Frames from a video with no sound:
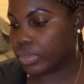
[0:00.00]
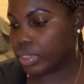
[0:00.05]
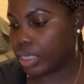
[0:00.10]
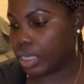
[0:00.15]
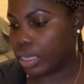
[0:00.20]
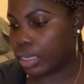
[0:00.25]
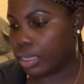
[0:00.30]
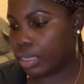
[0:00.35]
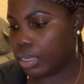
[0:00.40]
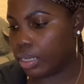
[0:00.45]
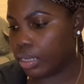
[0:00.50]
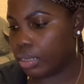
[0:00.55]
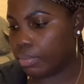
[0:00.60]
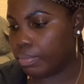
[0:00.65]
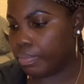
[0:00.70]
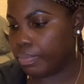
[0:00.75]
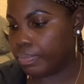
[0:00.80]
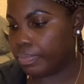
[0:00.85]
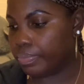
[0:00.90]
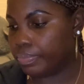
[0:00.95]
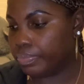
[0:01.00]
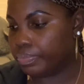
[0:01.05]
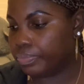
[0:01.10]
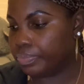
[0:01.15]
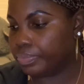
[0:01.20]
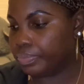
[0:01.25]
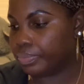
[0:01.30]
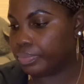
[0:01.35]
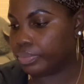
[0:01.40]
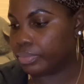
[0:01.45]

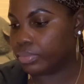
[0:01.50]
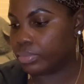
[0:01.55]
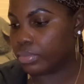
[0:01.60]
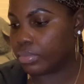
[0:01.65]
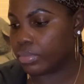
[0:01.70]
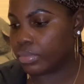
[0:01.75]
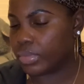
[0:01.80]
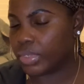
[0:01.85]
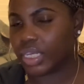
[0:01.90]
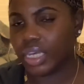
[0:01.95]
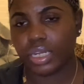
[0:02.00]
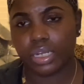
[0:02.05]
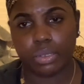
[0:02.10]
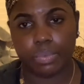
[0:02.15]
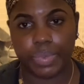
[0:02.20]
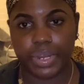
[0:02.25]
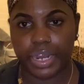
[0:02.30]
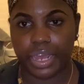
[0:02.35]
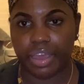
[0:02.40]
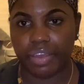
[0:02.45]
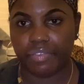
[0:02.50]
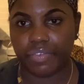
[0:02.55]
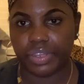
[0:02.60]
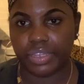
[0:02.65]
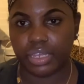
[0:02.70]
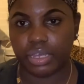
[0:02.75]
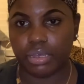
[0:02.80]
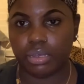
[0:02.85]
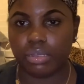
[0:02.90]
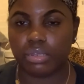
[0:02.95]
a little bit of
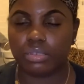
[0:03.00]
everything.